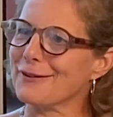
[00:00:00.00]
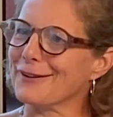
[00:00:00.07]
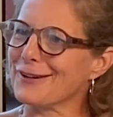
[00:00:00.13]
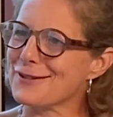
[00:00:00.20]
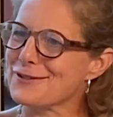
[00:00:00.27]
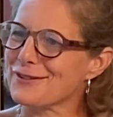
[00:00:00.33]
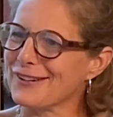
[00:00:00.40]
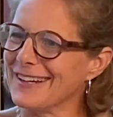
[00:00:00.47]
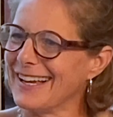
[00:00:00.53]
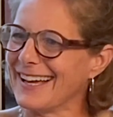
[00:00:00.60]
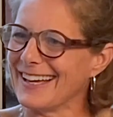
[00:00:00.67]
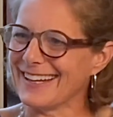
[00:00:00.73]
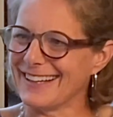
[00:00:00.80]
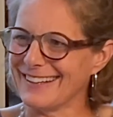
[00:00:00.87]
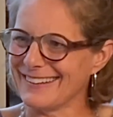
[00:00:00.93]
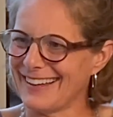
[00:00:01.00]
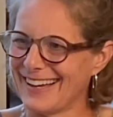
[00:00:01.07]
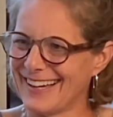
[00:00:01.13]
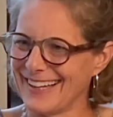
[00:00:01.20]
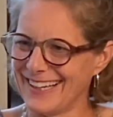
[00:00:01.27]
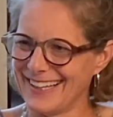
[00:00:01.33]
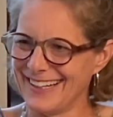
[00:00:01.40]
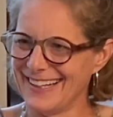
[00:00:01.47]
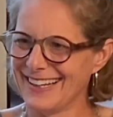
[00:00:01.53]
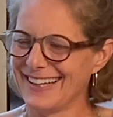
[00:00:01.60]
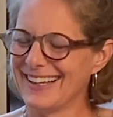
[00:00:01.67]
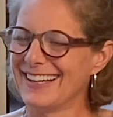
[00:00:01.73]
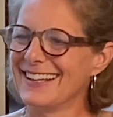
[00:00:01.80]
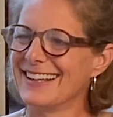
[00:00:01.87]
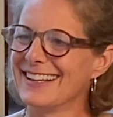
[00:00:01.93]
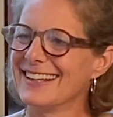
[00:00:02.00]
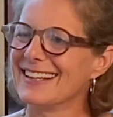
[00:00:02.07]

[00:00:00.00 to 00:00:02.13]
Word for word: laundry on the line? Is